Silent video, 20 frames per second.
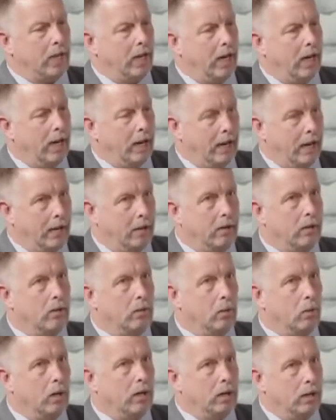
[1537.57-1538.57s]
And
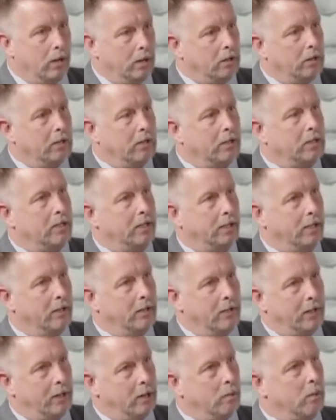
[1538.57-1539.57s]
we're under a
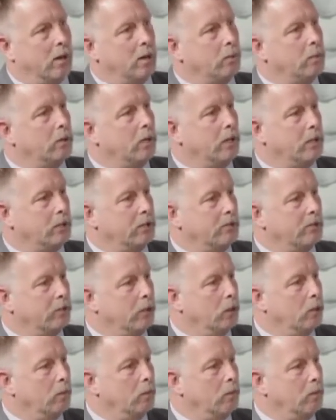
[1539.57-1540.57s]
significant amount of pressure
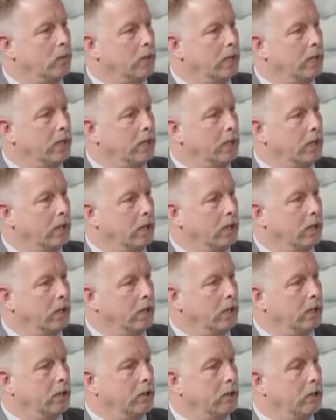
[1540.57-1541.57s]
from the
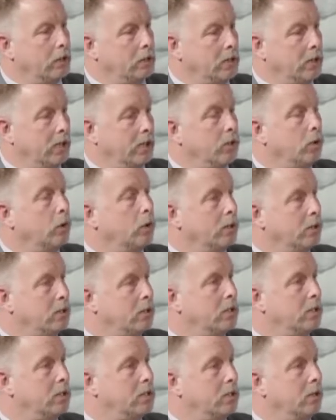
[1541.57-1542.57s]
New York State court
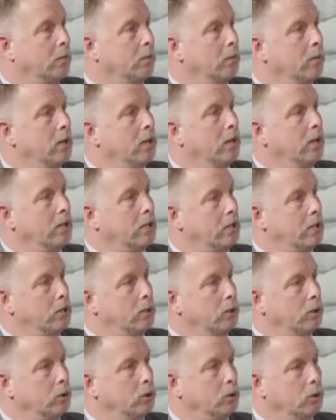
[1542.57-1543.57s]
system
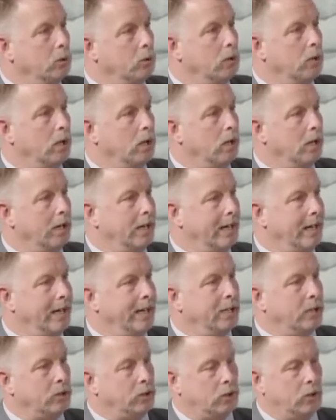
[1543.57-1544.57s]
to
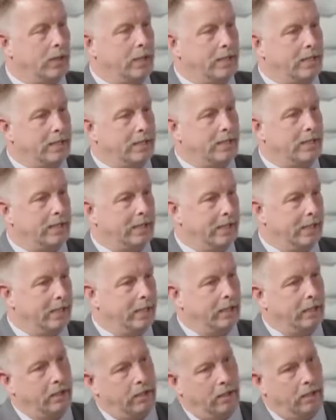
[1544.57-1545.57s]
increase
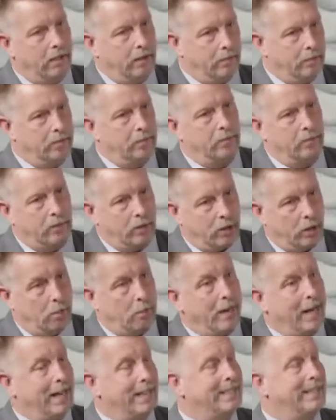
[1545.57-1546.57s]
the
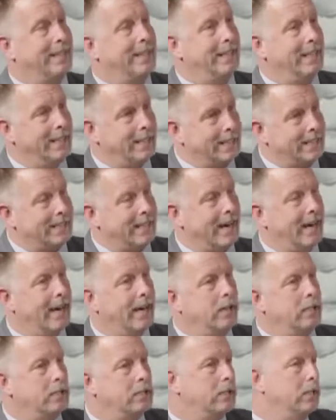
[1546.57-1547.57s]
capacity and the
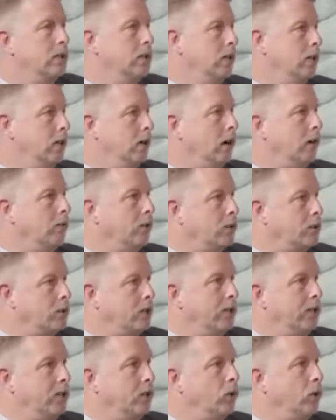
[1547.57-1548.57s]
size of our
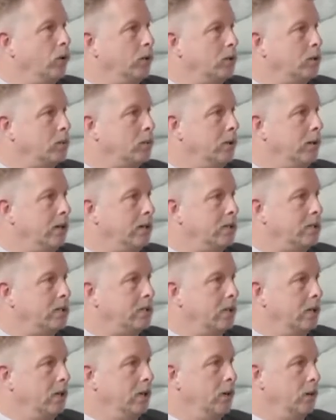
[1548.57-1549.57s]
city court
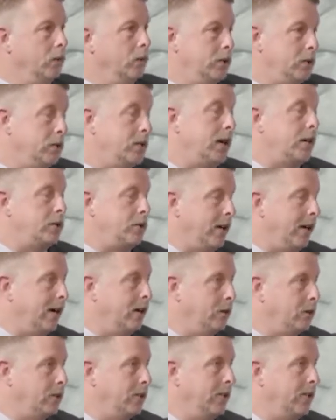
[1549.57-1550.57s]
space, which is actually
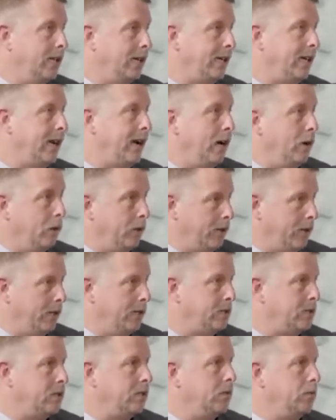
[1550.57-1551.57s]
housed in the
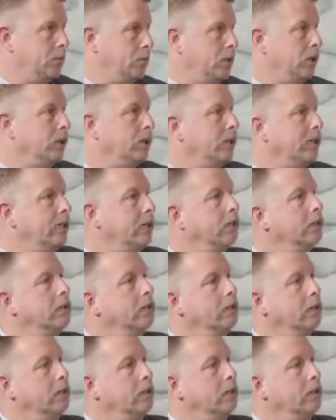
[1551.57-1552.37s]
county's building,